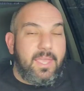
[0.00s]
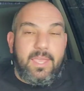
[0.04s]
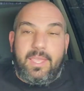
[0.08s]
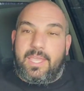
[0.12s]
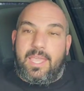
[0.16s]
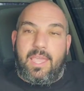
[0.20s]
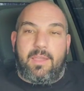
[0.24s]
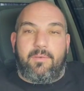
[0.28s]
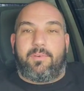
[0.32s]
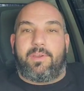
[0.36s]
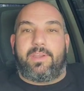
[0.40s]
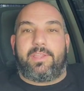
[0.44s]

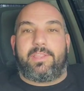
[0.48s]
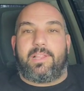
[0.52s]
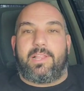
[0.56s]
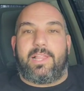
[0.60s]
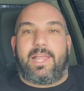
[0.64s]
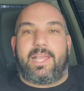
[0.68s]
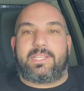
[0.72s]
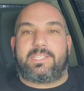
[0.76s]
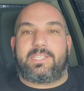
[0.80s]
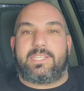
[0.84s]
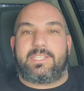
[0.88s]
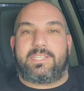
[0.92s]
Get rid of the
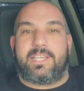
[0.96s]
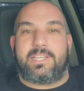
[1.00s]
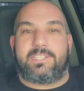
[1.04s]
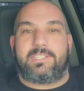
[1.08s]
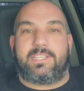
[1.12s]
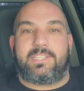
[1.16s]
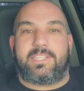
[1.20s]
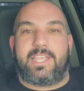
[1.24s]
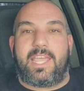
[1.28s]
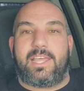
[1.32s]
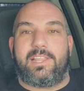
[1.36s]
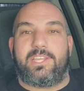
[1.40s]
Lexus as
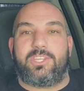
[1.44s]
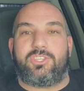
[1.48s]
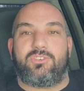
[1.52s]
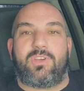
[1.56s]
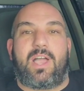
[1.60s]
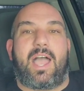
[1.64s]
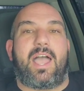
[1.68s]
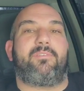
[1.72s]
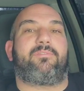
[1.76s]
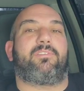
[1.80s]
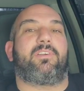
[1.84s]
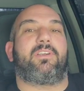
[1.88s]
a daily
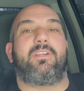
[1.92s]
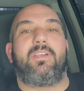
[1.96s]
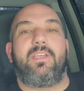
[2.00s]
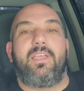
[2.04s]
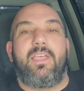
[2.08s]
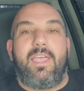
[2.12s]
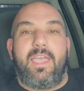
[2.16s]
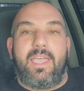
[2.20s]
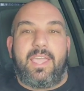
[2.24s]
driver